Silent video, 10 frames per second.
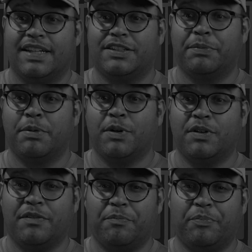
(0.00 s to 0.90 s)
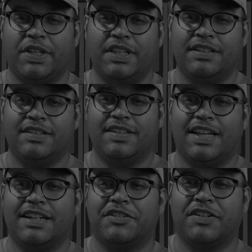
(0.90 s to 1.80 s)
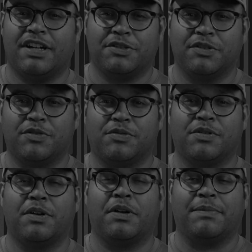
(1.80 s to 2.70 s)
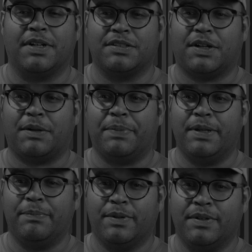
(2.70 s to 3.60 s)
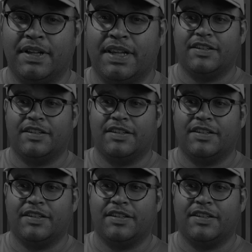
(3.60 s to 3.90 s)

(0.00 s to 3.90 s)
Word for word: is to promote peace and international accord amongst all people,